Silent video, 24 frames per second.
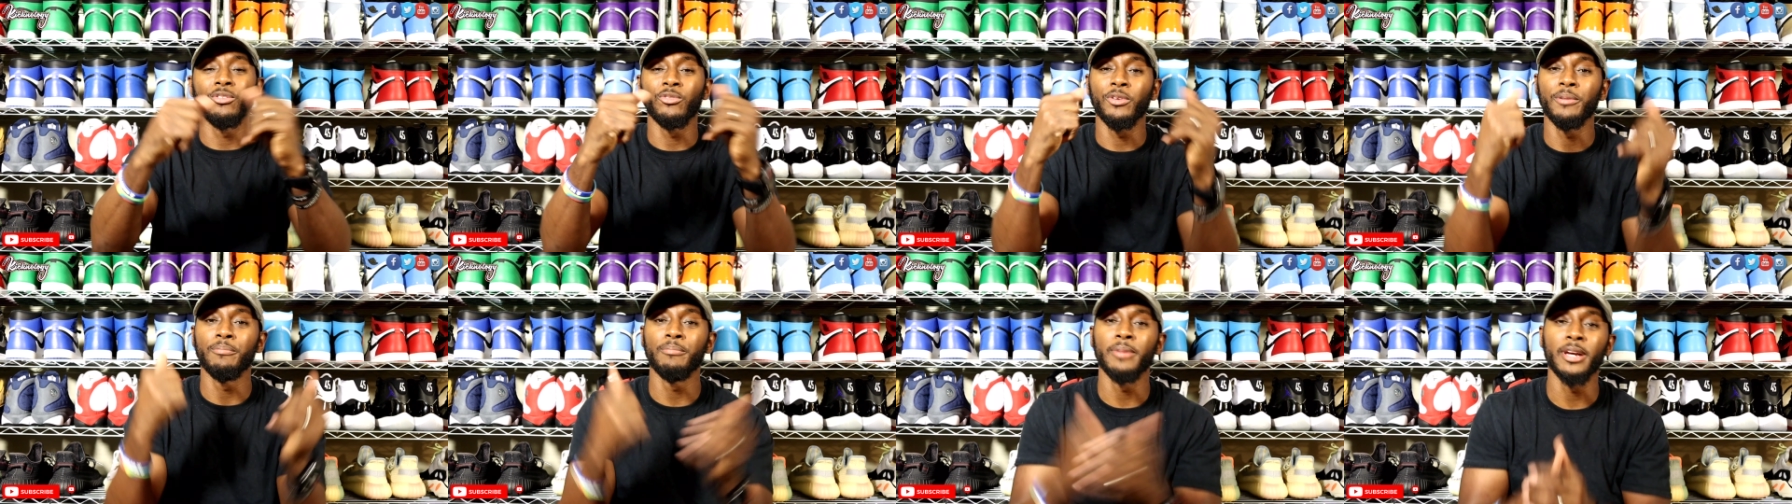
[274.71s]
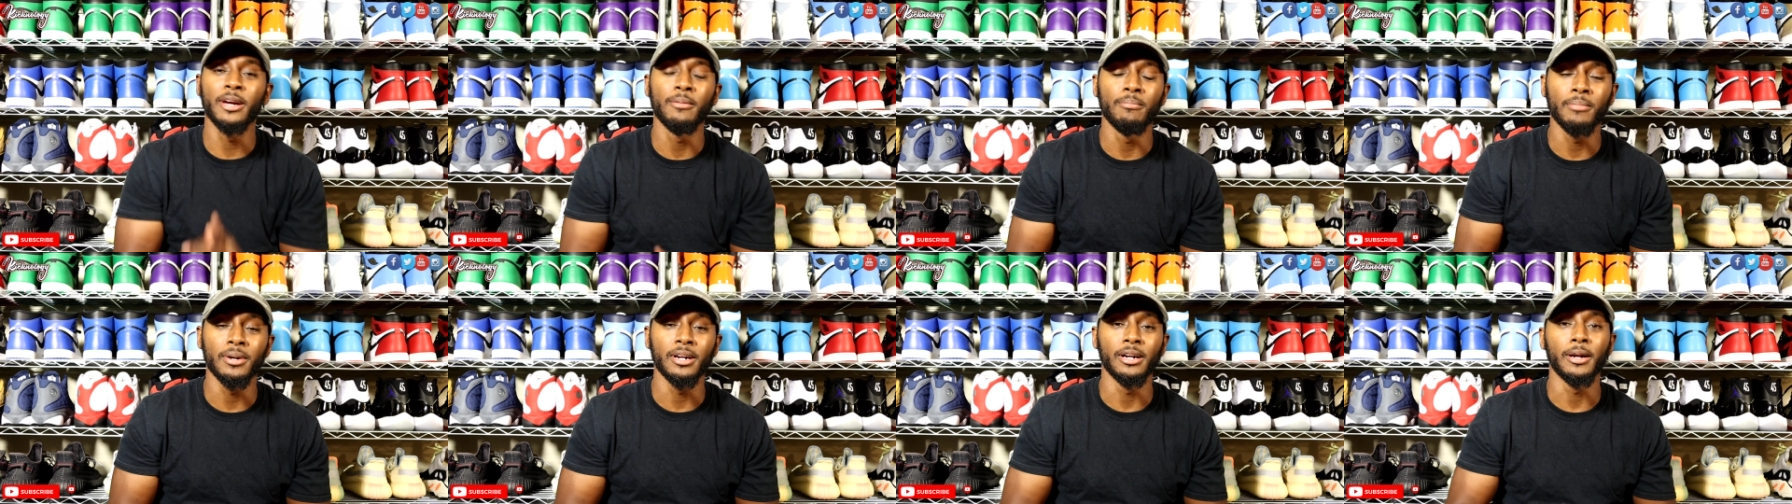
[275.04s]
and
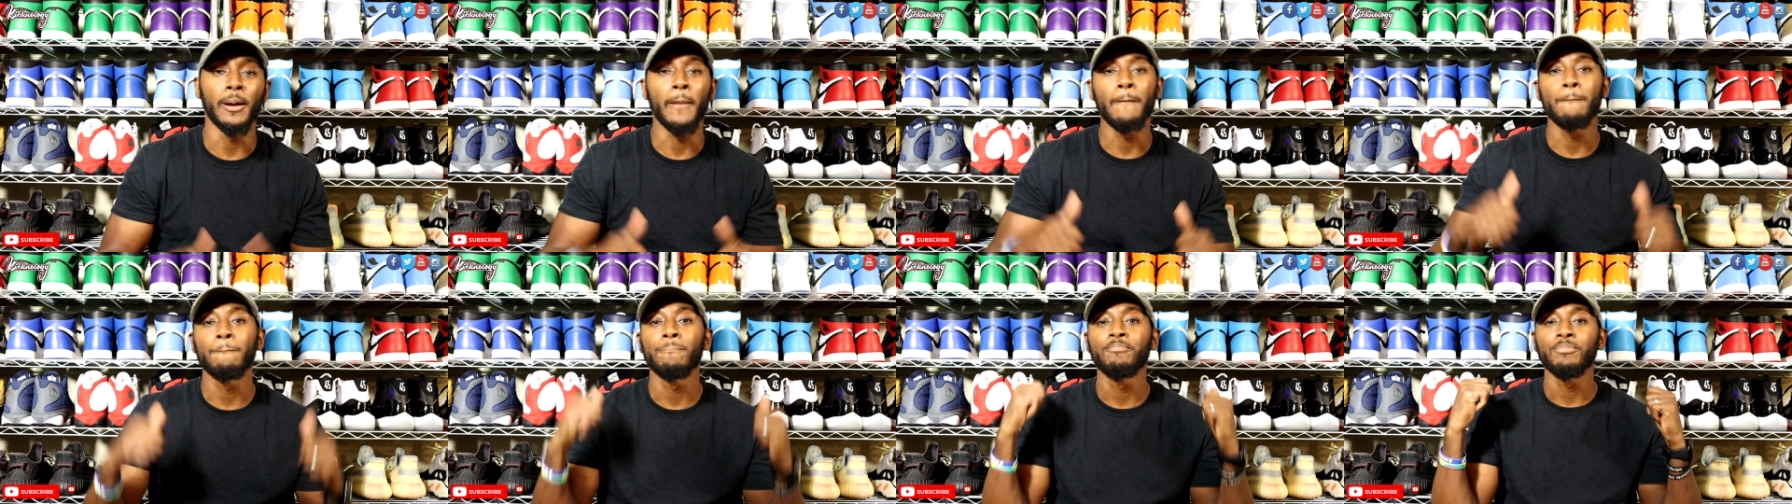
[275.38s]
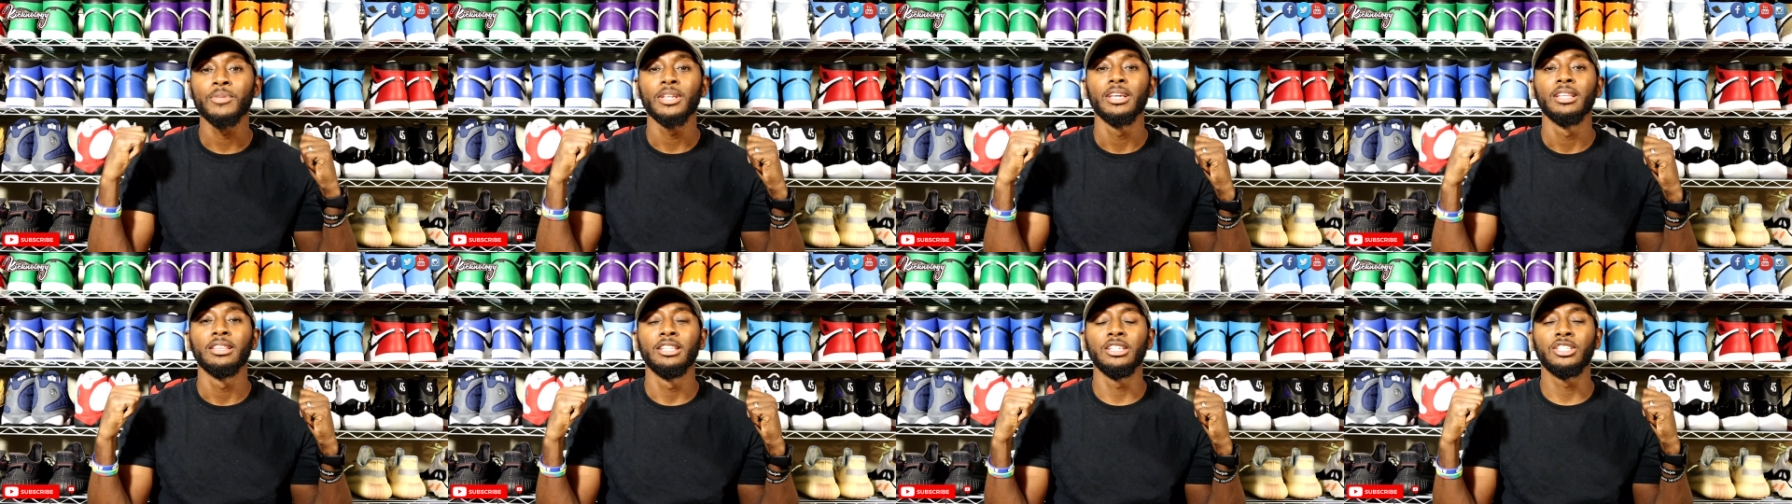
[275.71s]
remember,
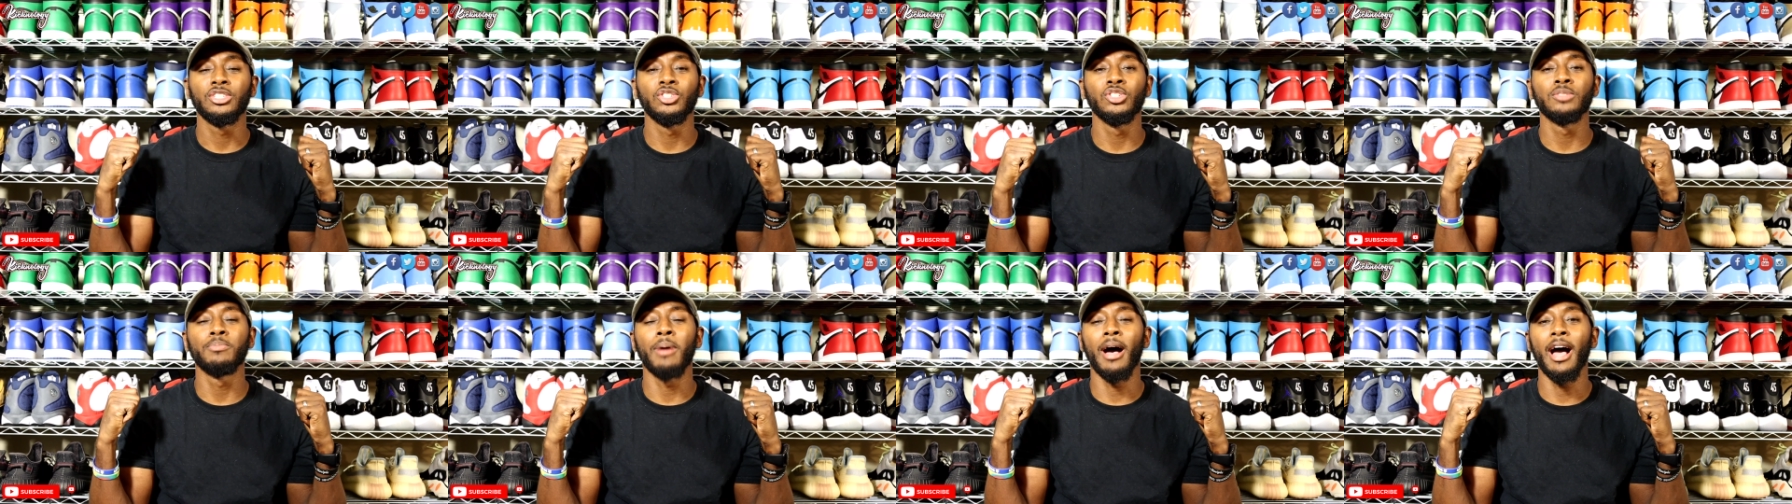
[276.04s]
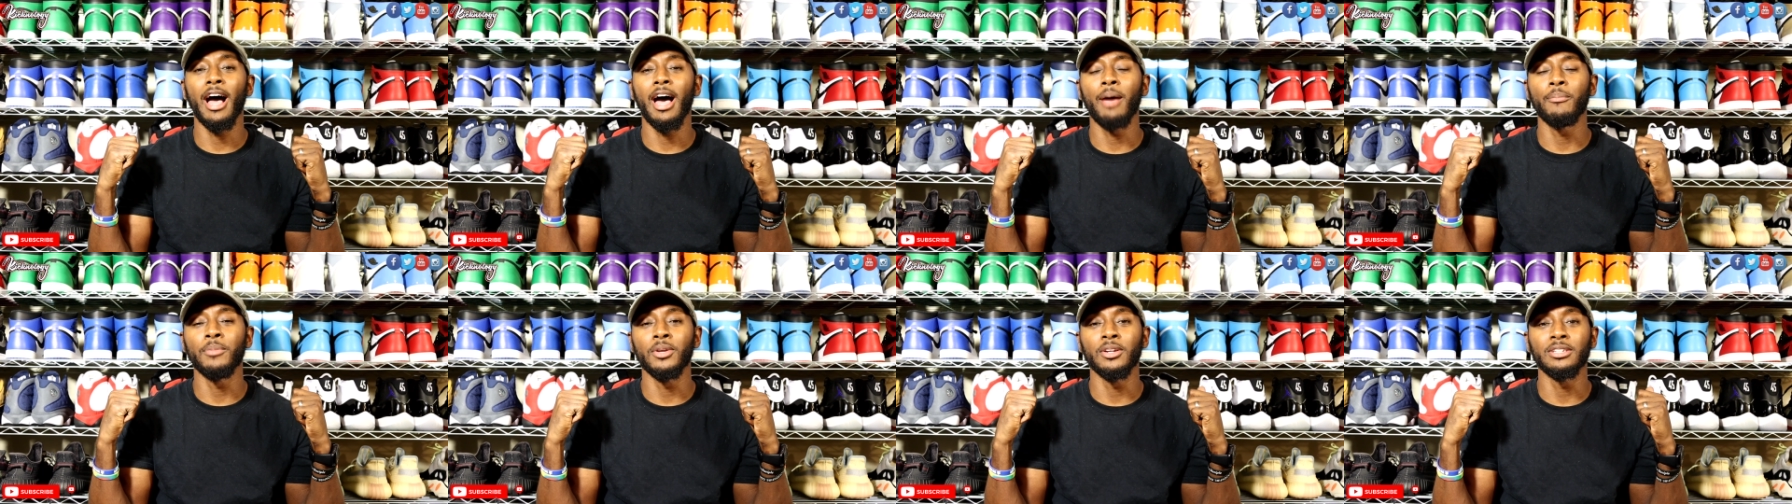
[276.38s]
these shoes
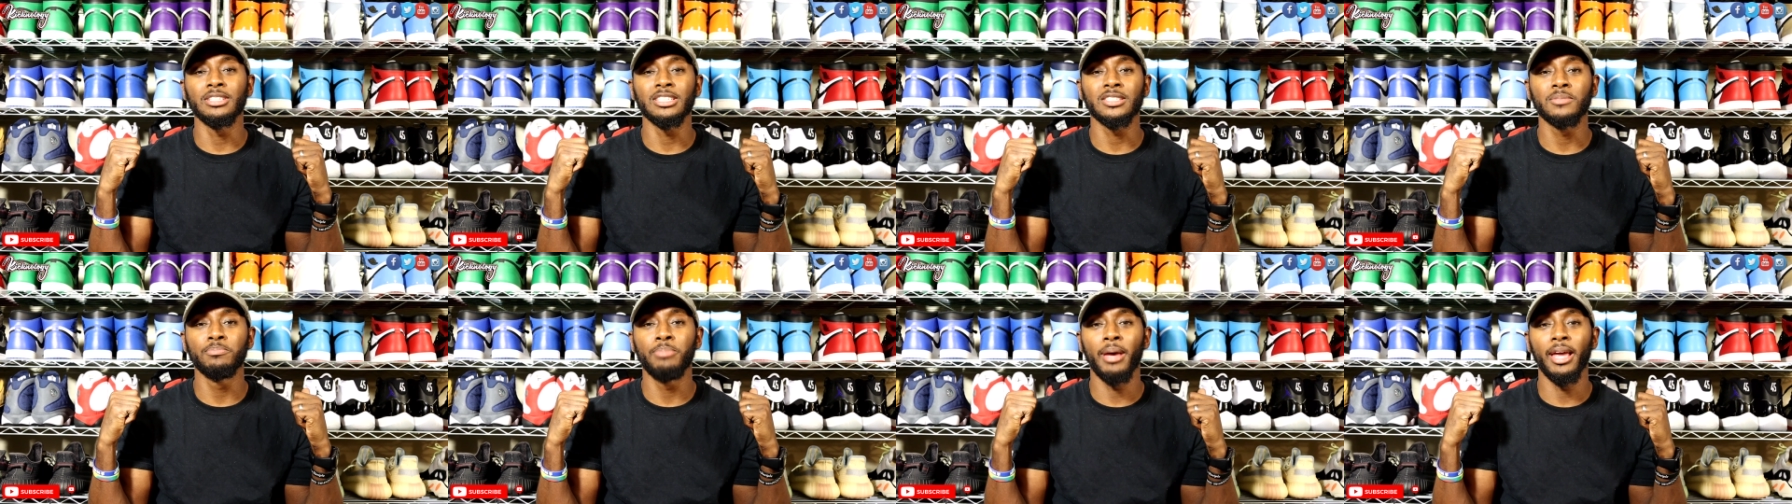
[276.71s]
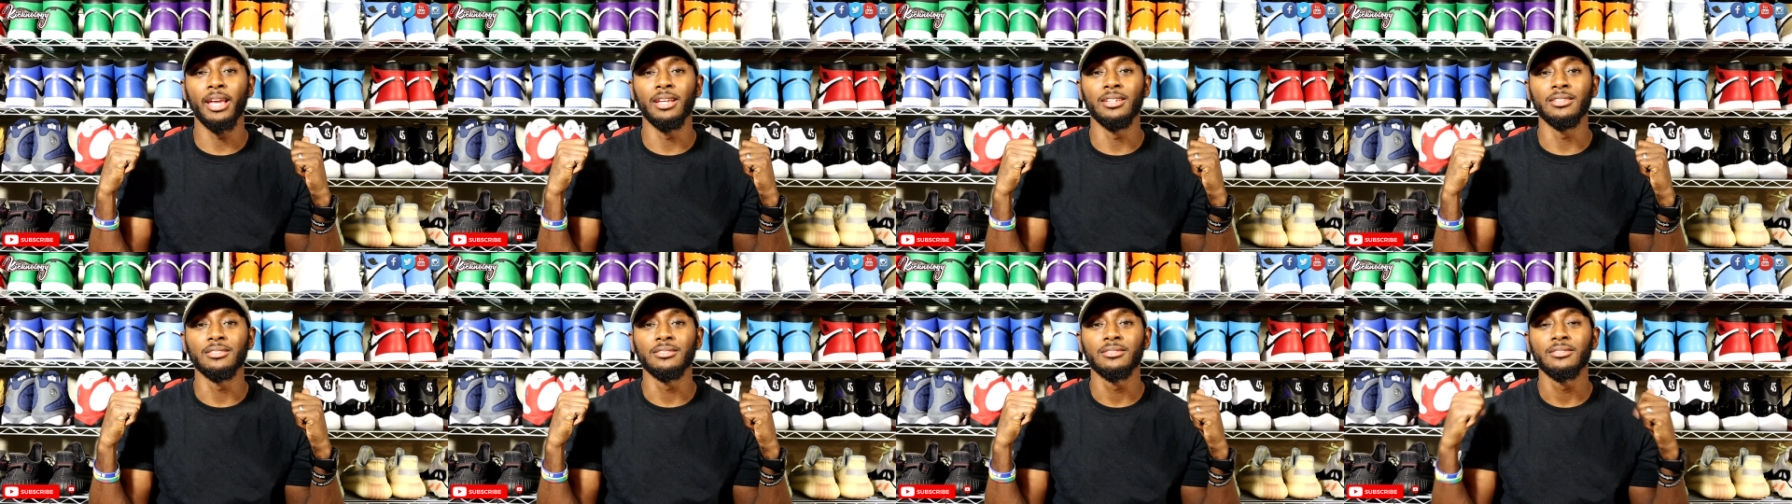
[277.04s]
behind me are just
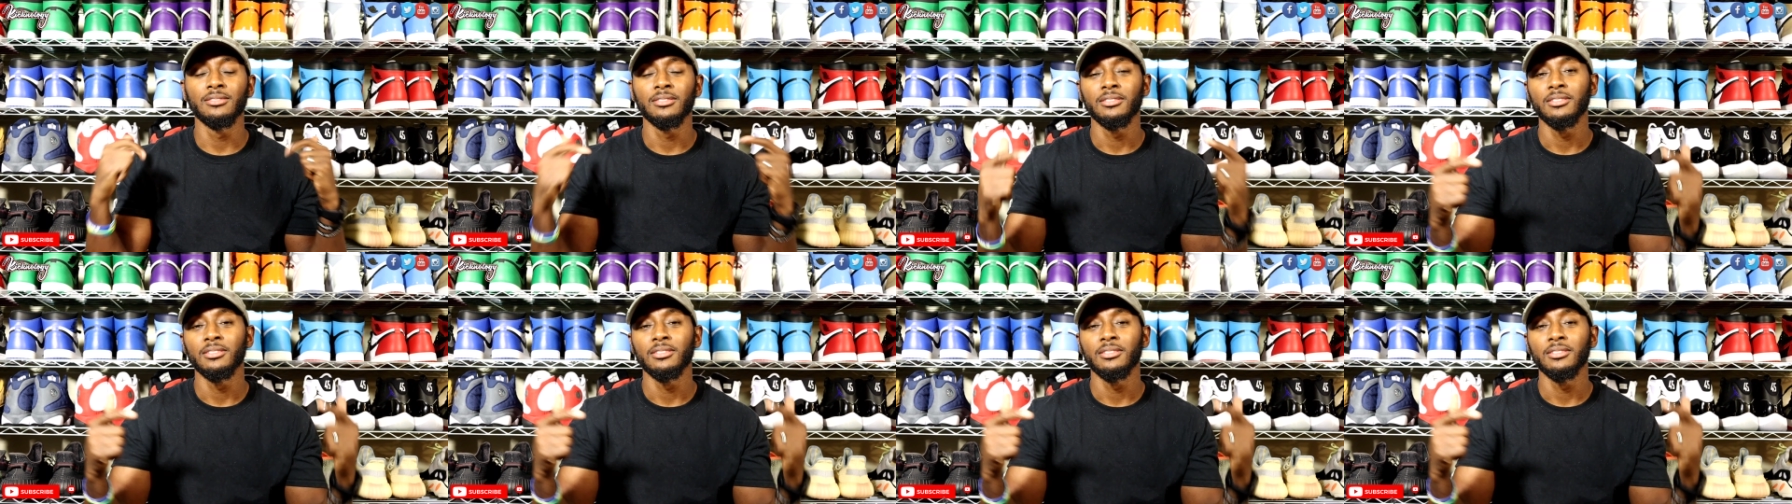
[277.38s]
bait.